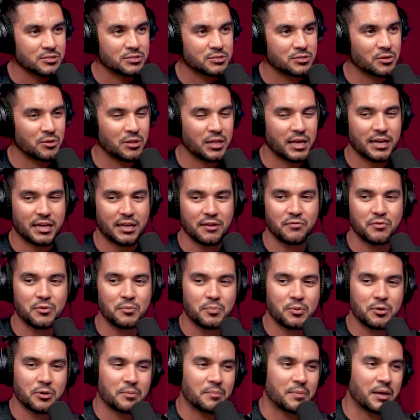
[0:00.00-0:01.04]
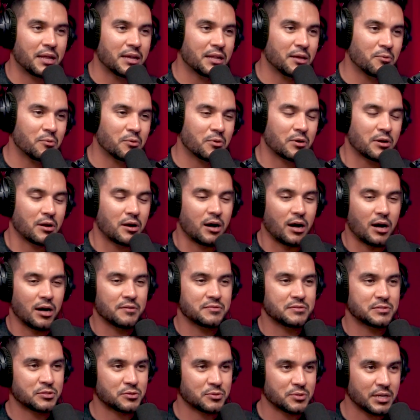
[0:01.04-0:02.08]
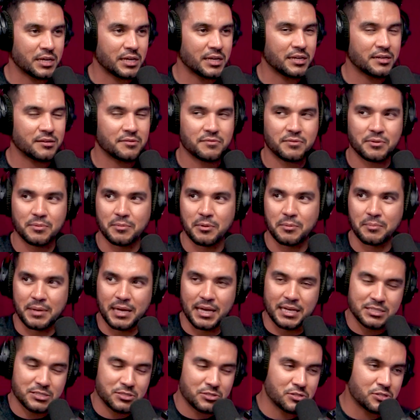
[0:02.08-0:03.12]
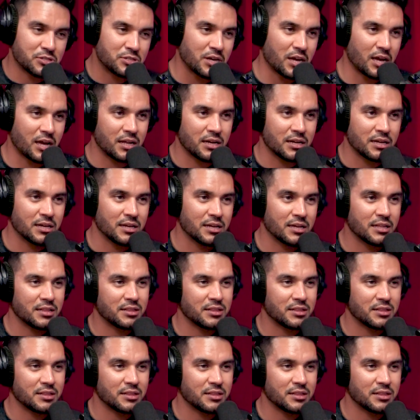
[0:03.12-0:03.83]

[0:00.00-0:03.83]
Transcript: Mm. So, like, if you put them anywhere off screen from a master shot,